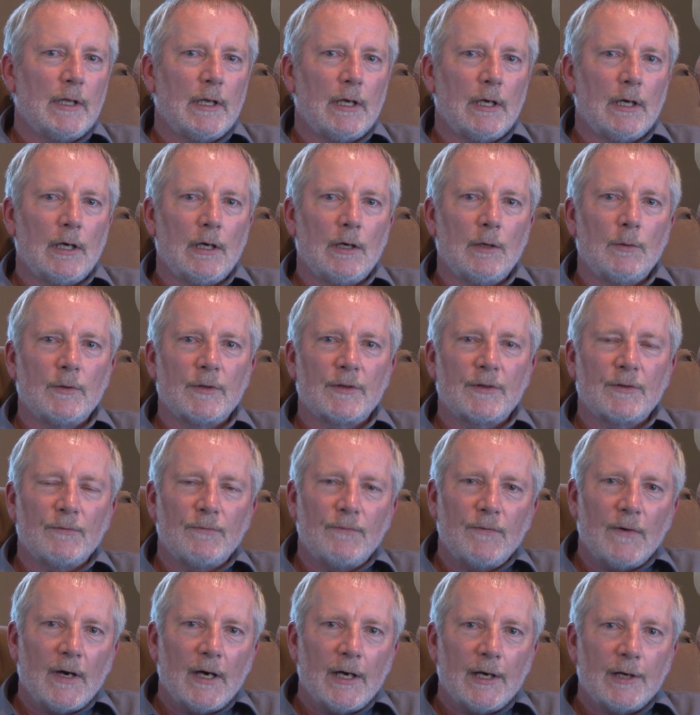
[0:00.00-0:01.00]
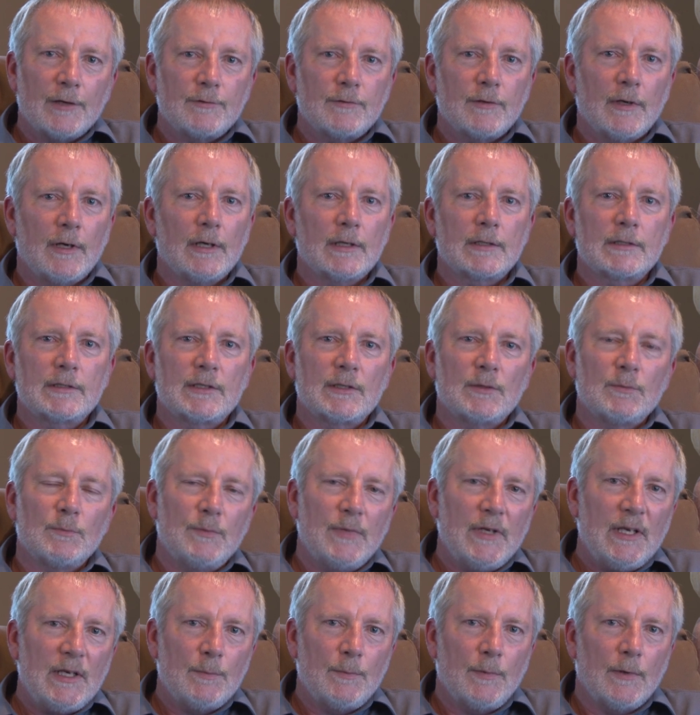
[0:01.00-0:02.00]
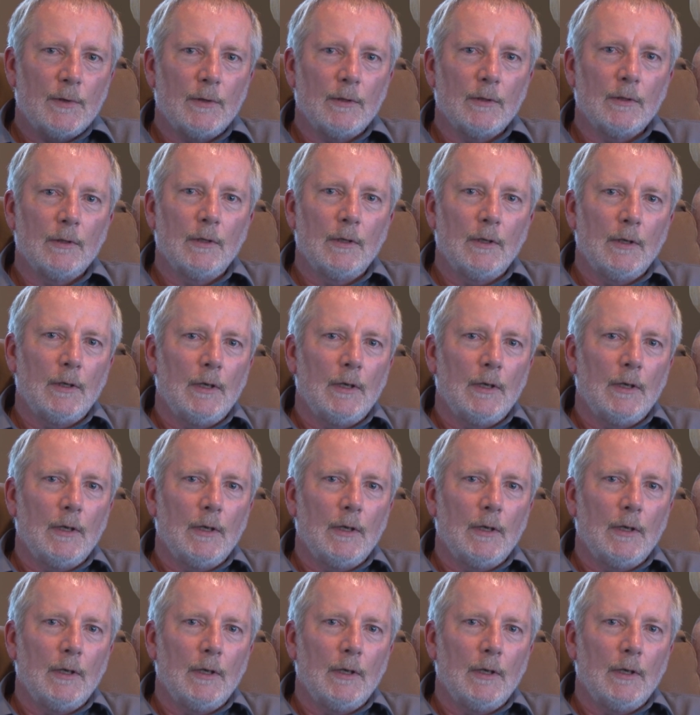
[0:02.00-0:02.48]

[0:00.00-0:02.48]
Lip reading: there with the fire trucks and people.